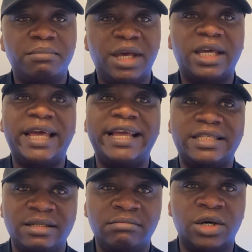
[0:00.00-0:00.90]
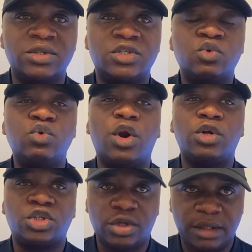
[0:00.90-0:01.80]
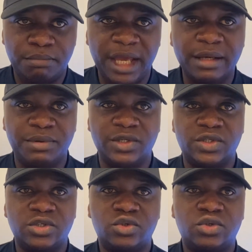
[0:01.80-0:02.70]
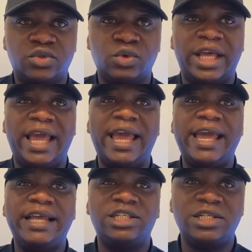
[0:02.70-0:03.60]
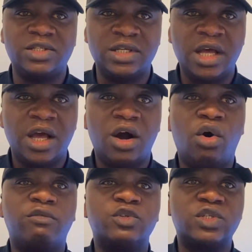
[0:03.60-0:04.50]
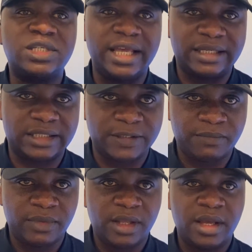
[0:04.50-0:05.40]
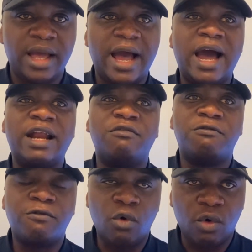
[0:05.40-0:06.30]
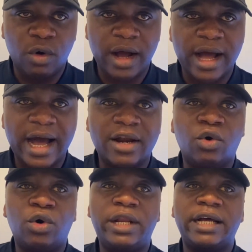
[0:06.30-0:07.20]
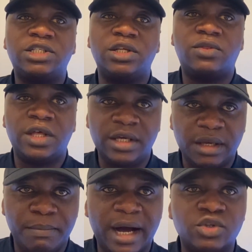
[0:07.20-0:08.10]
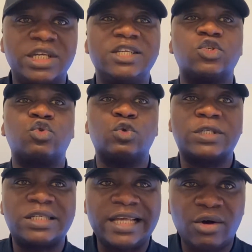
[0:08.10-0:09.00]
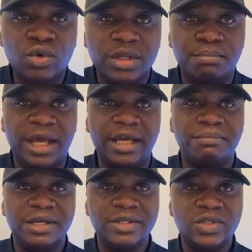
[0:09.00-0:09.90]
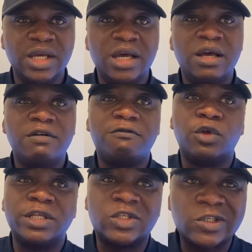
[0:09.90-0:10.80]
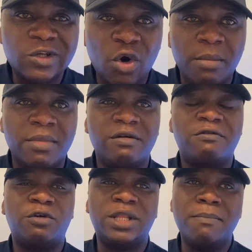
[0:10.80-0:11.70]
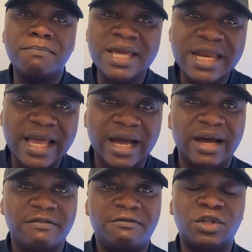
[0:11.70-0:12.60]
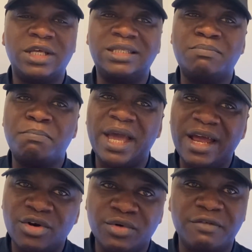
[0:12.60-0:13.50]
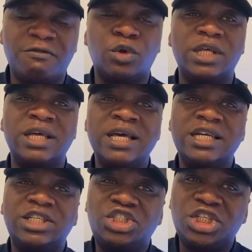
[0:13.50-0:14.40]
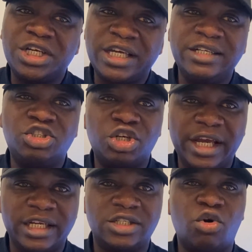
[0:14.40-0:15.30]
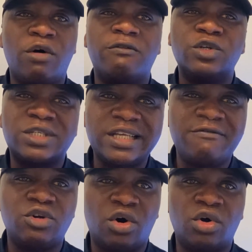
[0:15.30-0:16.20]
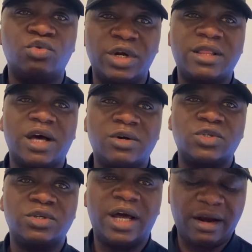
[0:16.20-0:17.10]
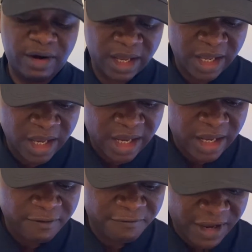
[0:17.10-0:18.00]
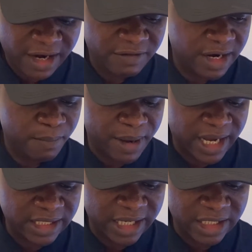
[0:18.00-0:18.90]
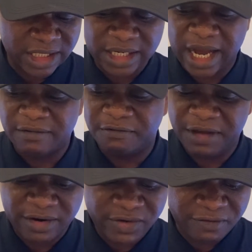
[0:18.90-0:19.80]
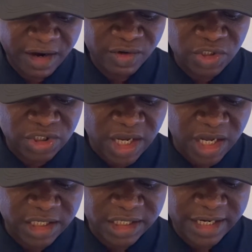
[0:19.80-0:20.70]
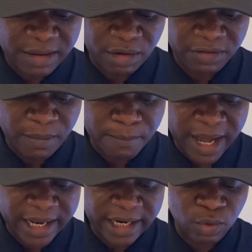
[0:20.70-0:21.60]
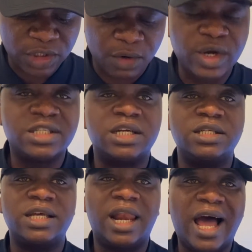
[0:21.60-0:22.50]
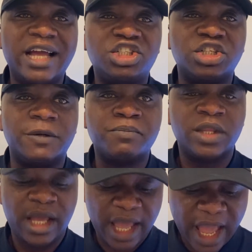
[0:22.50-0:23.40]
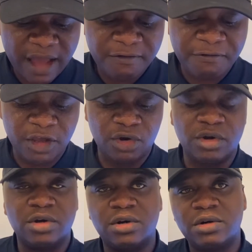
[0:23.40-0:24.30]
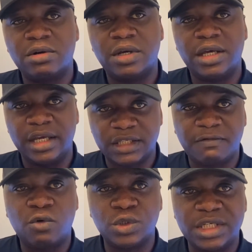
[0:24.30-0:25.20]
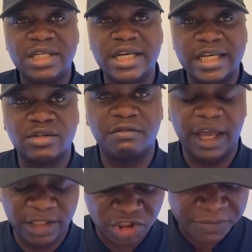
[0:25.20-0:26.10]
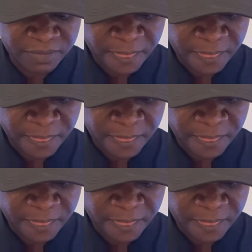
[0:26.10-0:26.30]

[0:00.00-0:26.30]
making 18 months, who nurtured the babies to the ages of 6 and 4. And all that she think about is to sell the babies for the sum, for the minia, for the penury, for the chicken change of 700,000 naira. Very, very bad indeed, and very, very sad. The name of the man that was arrested is Elisha Effiong. He is 40 years of age.